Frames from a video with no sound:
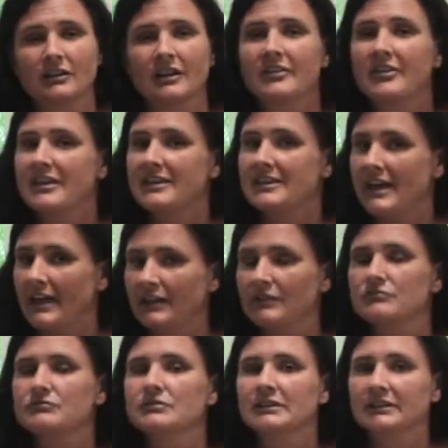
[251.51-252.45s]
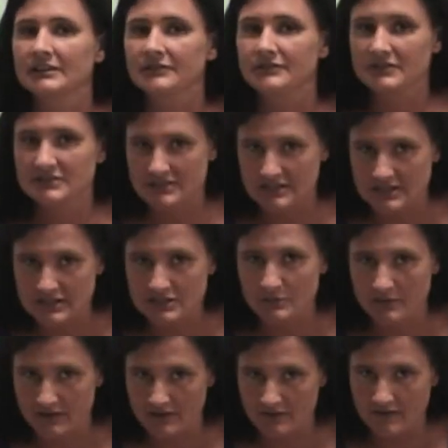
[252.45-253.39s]
Are they getting really fatigued
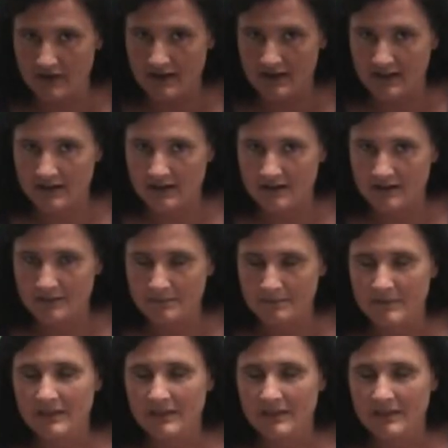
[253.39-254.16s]
when they're writing?